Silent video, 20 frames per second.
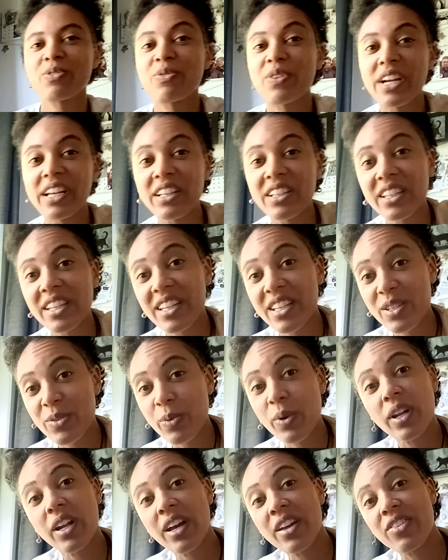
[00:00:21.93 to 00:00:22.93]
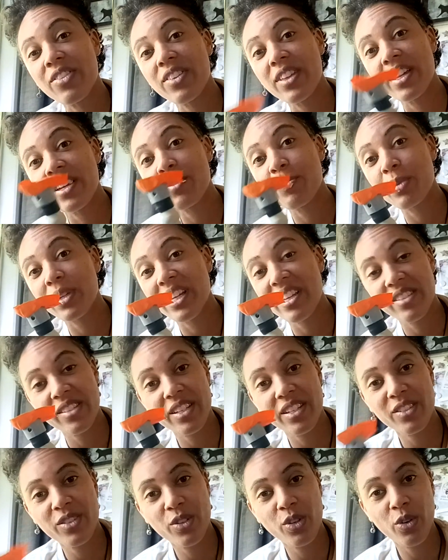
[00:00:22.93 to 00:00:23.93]
frankly is what I think
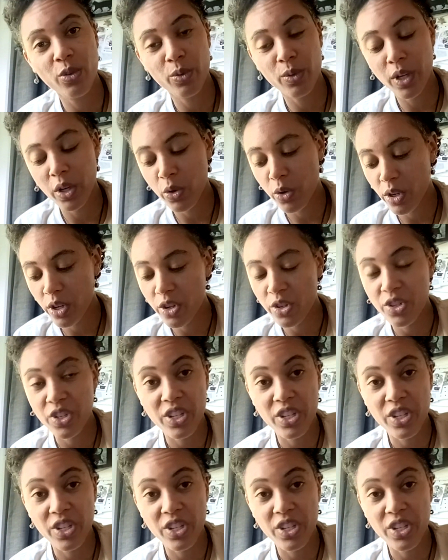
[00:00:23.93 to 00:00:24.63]
plastic school recorders